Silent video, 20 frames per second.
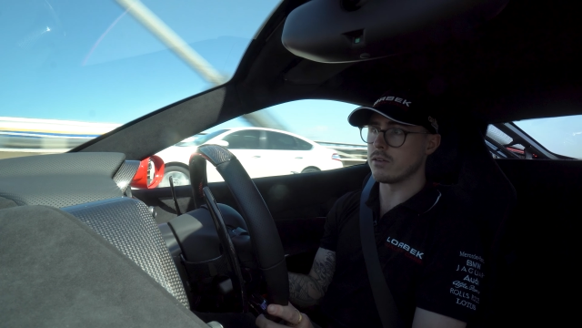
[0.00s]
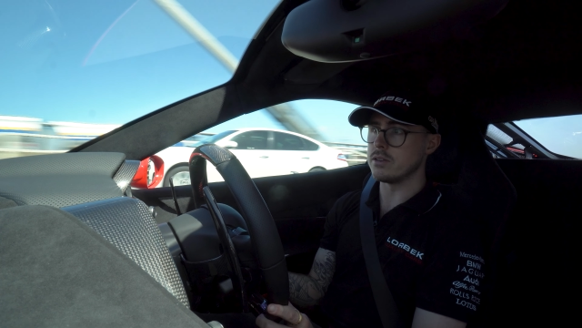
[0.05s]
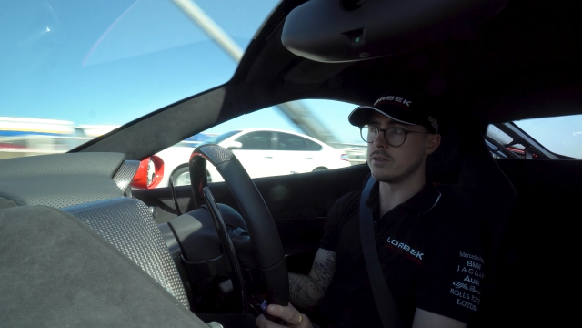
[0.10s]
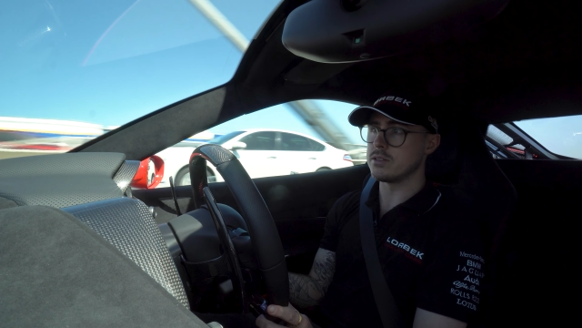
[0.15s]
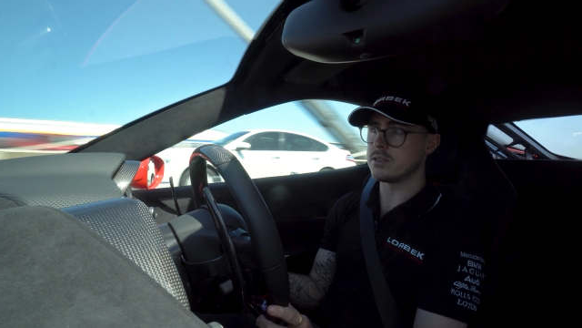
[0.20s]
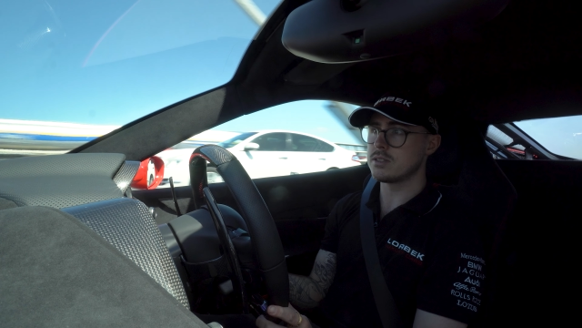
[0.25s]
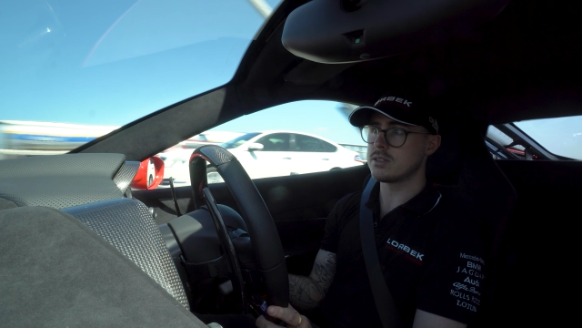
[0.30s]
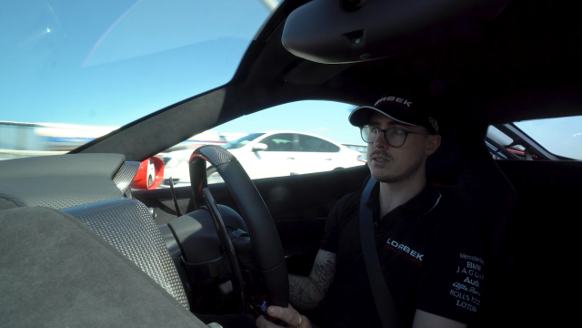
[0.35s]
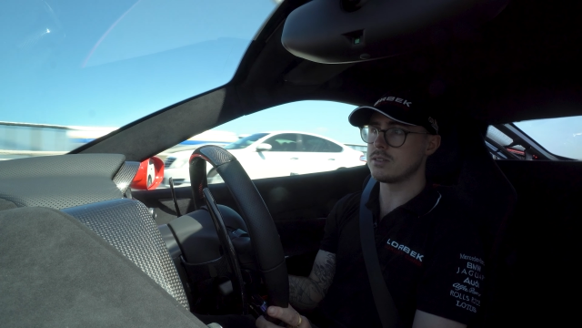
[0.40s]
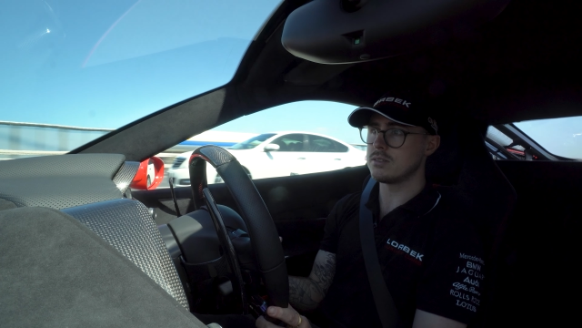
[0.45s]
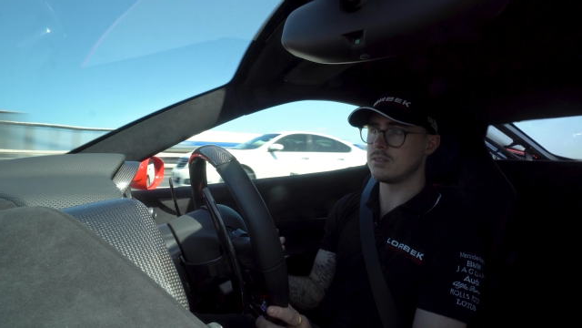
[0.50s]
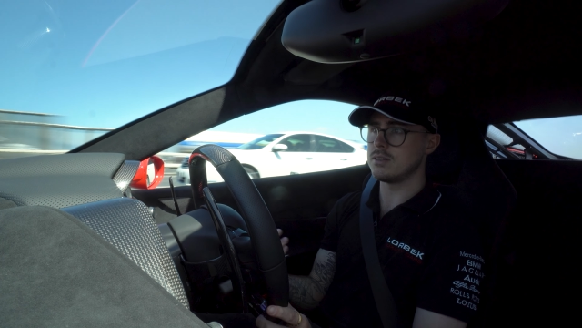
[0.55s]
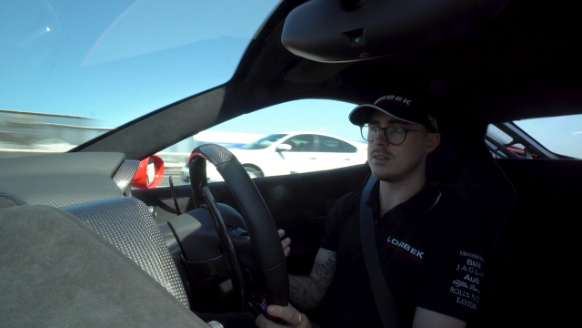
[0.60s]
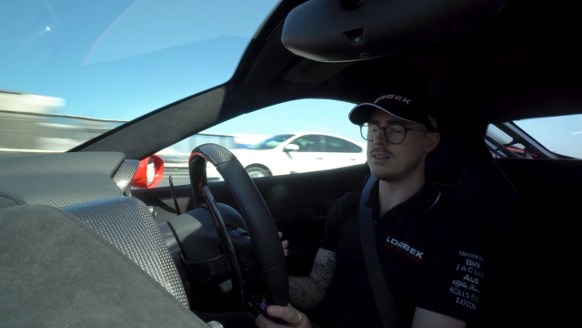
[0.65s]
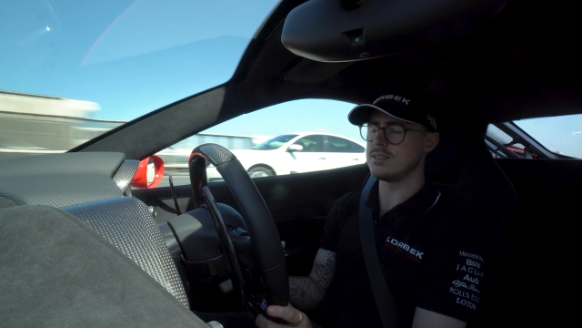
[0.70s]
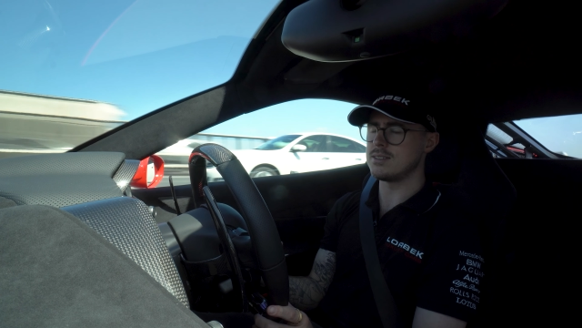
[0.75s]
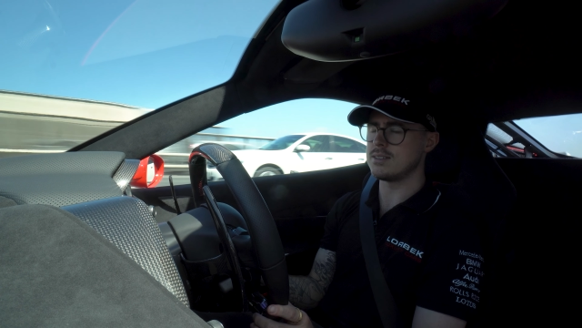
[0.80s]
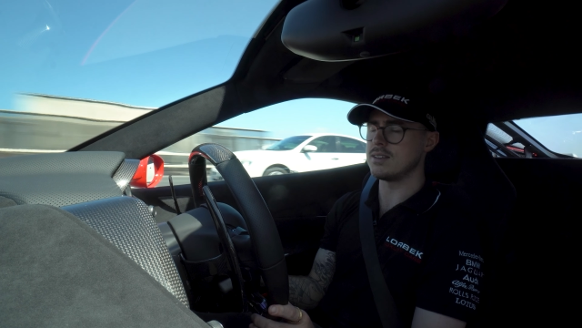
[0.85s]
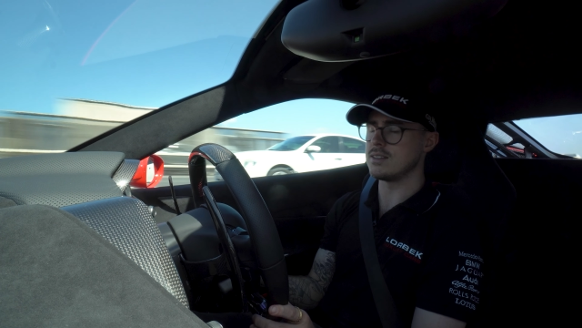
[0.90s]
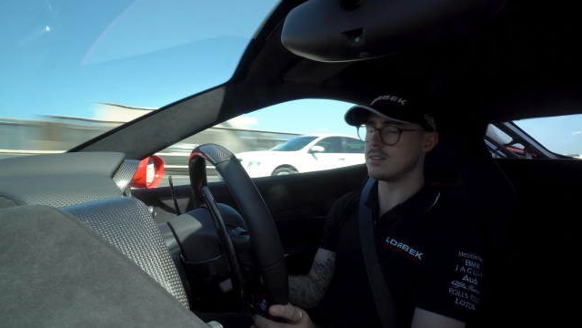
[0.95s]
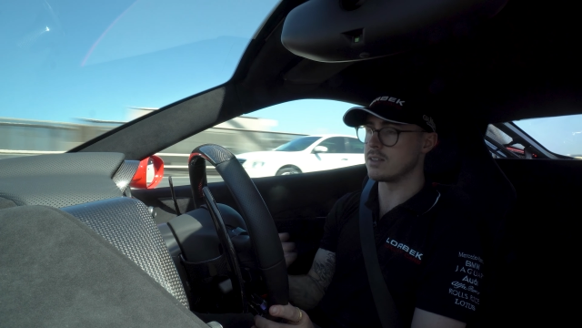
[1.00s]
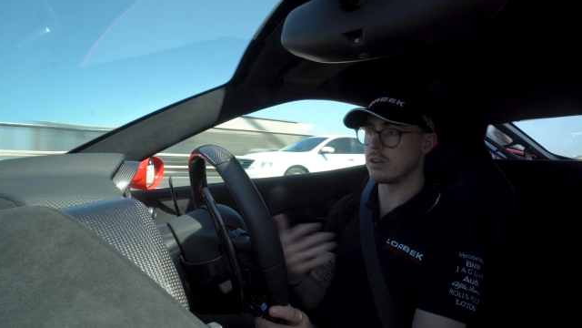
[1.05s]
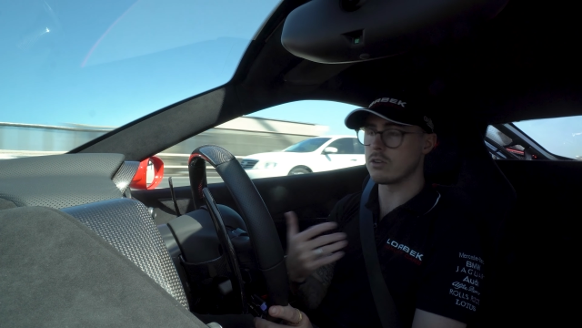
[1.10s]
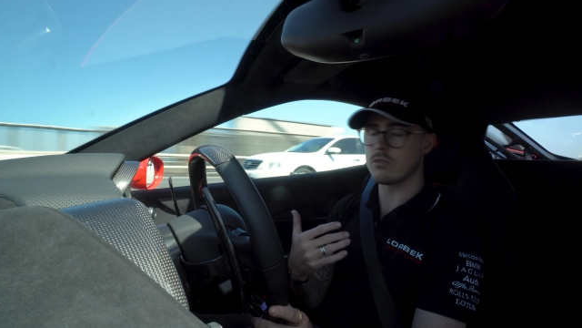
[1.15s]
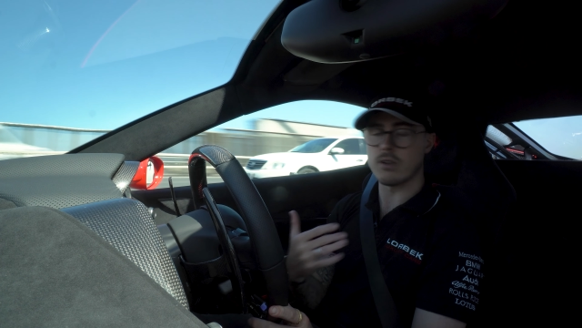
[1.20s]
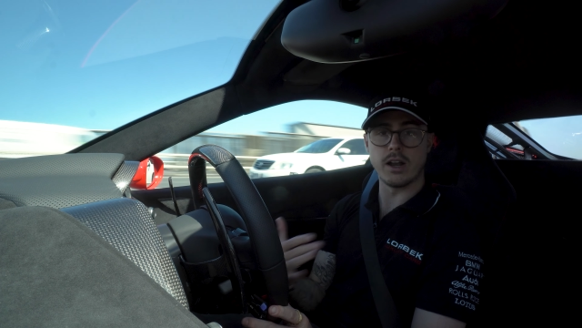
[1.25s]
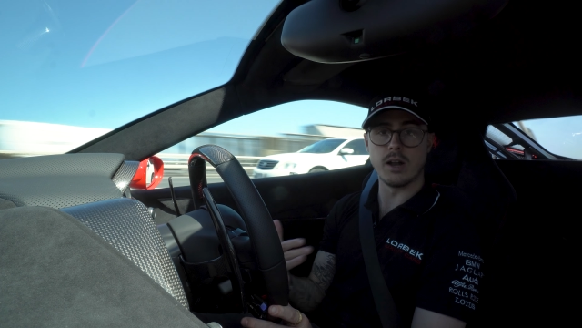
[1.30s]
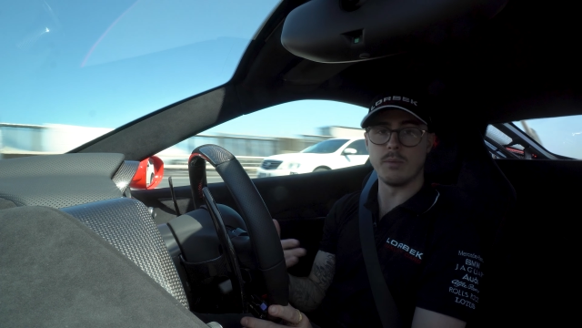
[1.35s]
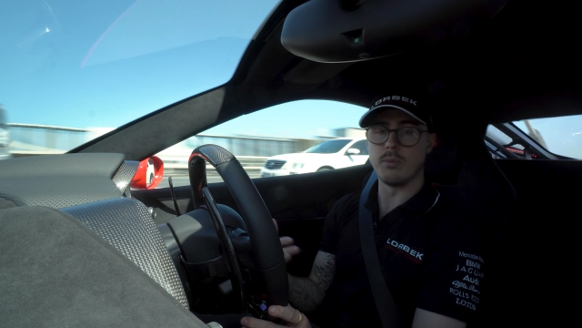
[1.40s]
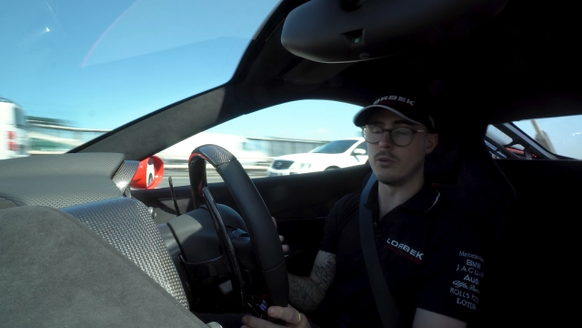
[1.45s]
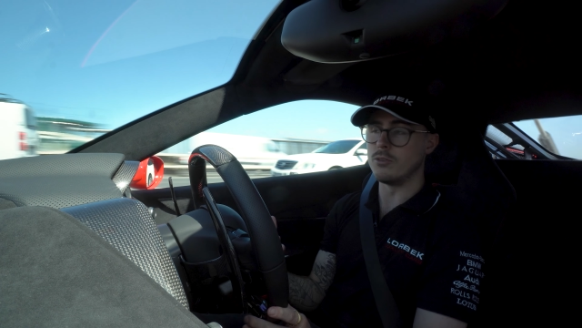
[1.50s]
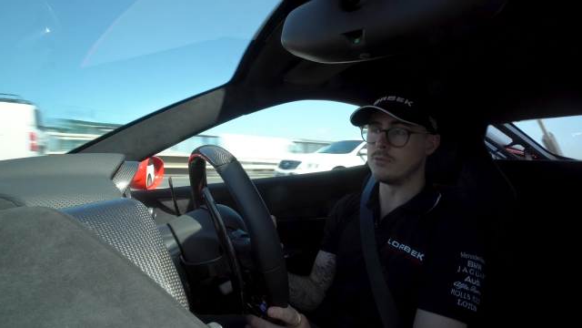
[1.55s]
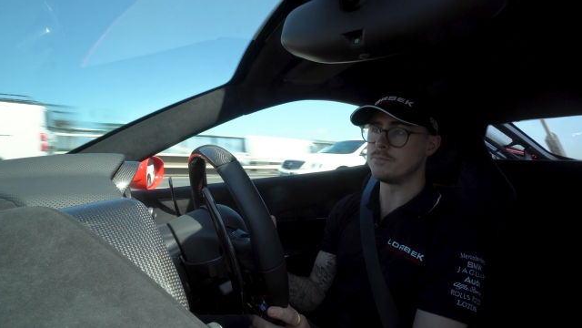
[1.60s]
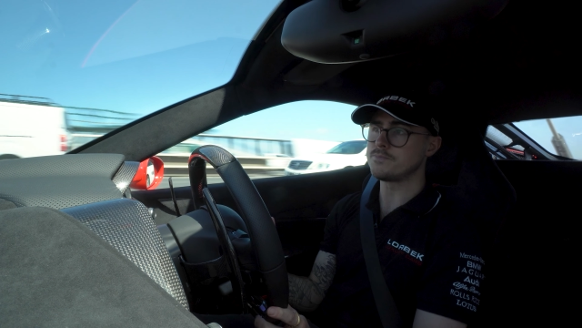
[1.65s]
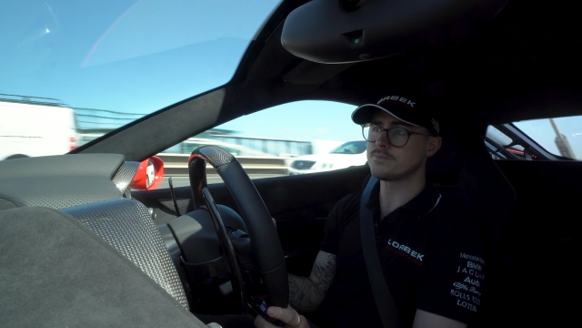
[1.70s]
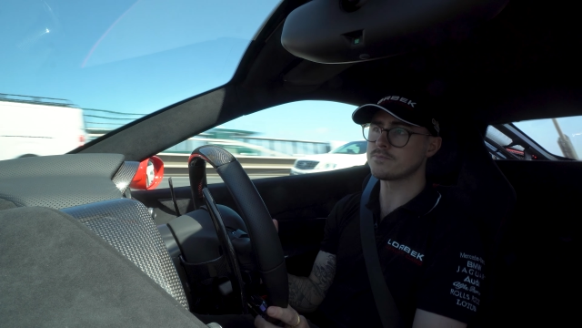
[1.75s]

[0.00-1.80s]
is, is, is incredible.